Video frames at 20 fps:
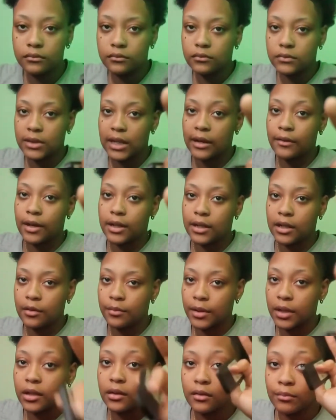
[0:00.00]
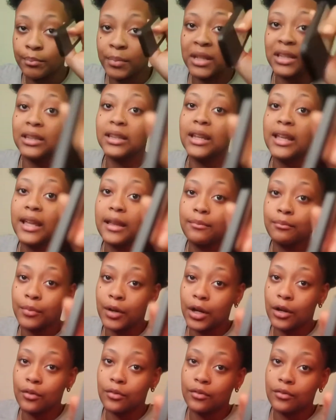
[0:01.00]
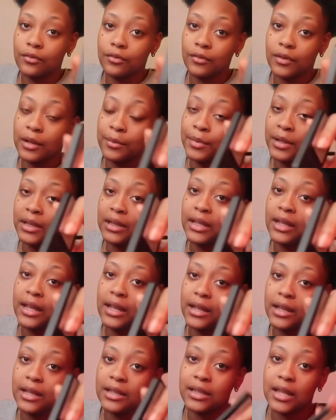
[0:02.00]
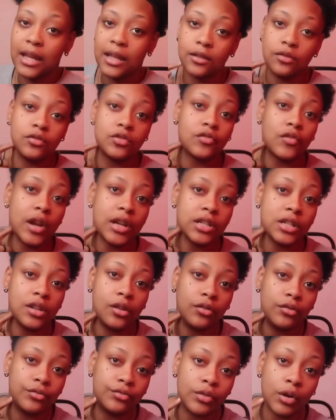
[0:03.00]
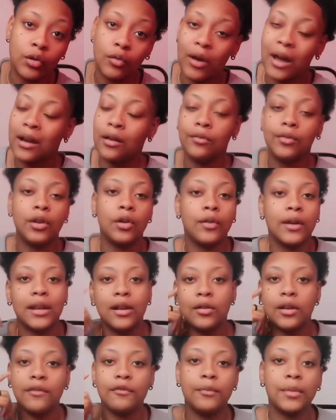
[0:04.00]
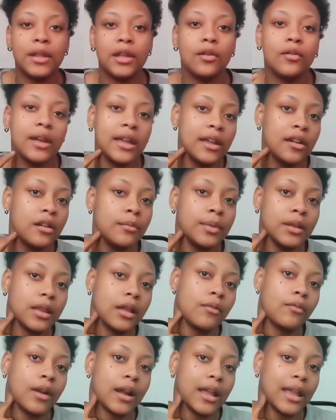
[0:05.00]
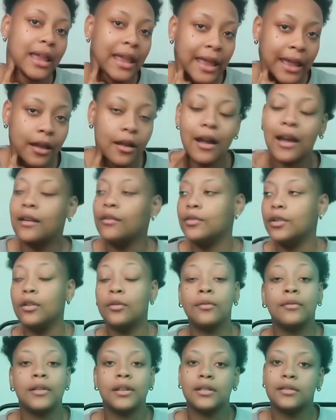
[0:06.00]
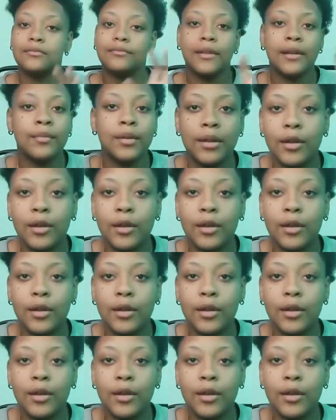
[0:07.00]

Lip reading: right there be lit, bro. It be lit. It's like you scratching your throat. I don't know. It don't even be your ear. It be like right here. I don't know. It be